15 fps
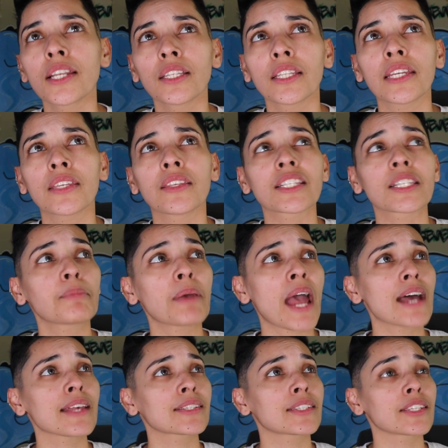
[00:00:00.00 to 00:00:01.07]
Italy this
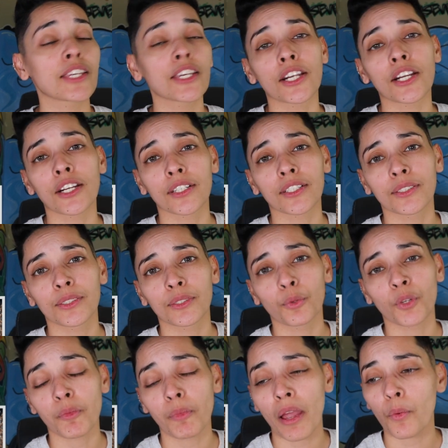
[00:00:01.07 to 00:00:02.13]
past year
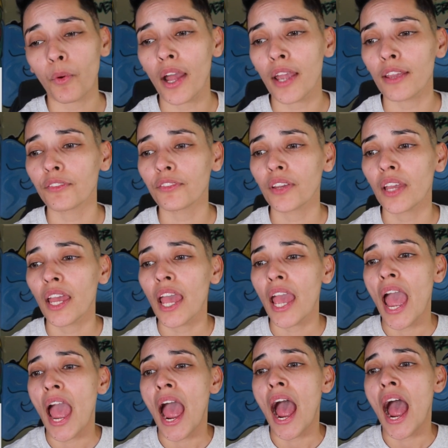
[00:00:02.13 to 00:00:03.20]
with my wife,
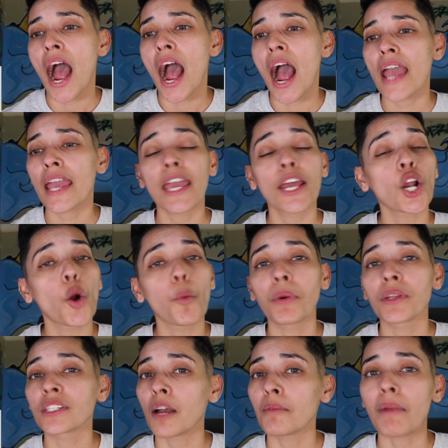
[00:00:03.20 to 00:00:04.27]
it
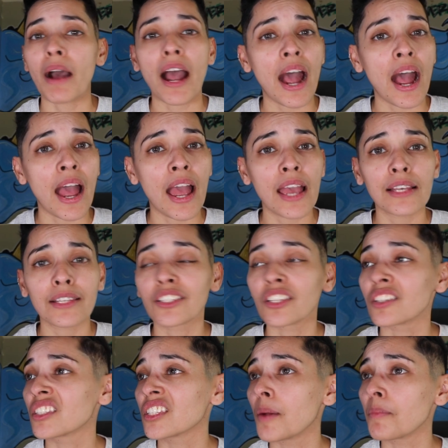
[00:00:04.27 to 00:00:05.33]
opened up my eyes
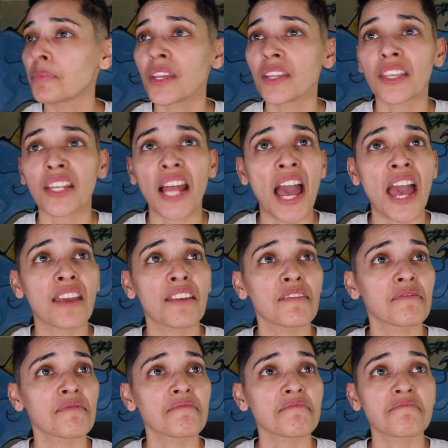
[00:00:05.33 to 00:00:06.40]
to something that
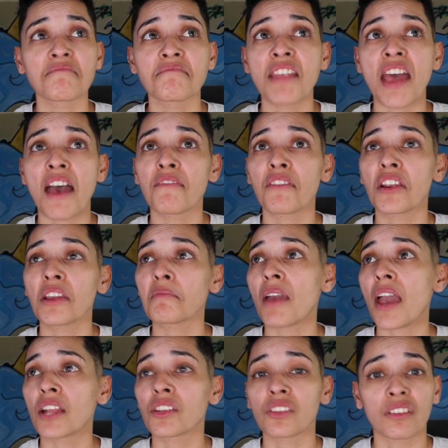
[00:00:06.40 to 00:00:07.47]
I've never
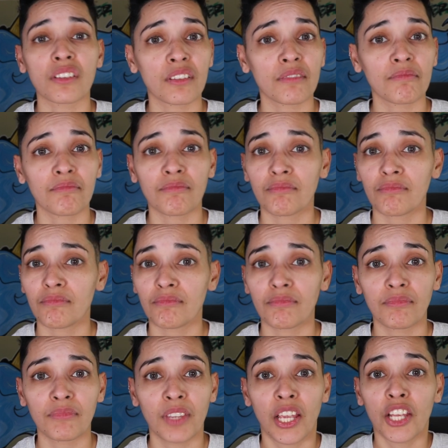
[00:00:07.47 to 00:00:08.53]
imagined.
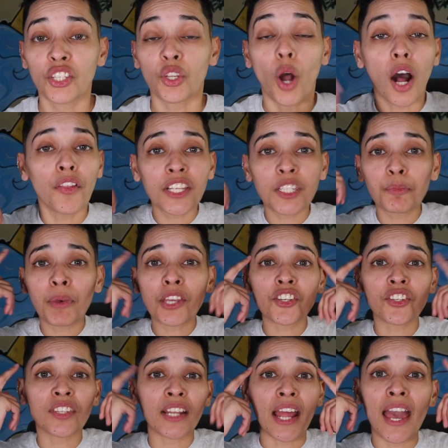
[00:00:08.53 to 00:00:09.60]
So all these
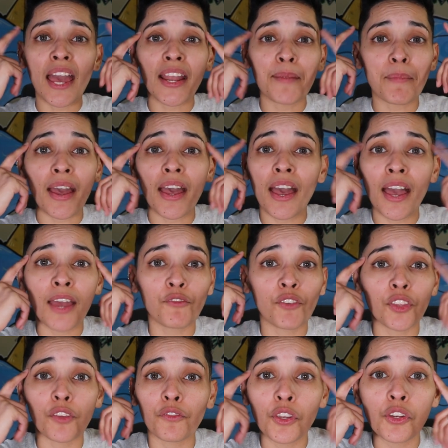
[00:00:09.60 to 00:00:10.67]
pictures that I had in my head
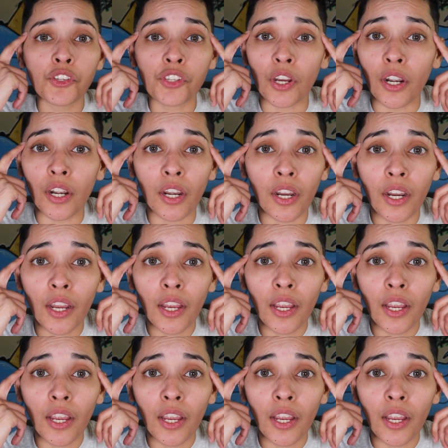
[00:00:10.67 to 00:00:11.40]
for the future,